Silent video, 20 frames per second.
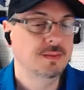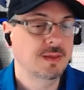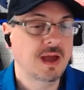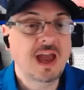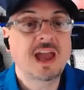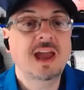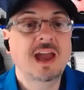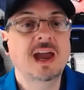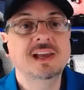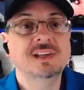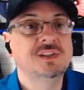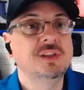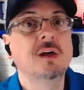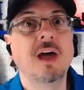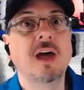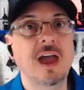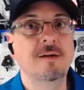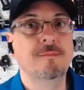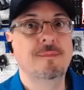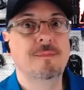I, I still
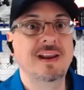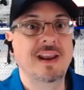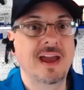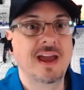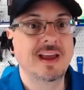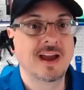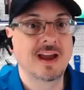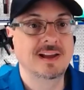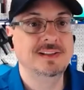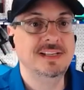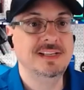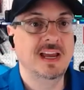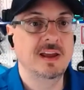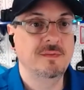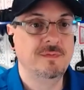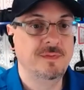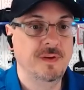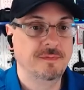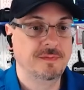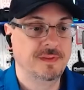have my Nikon
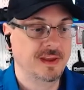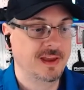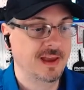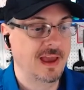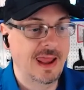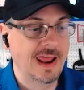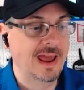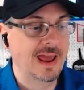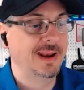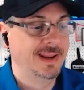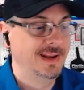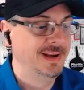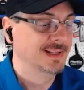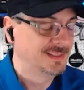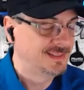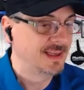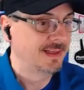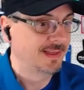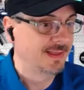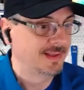D850, and I need to
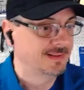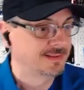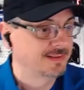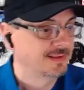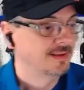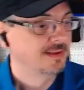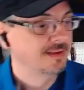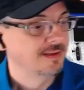sell it.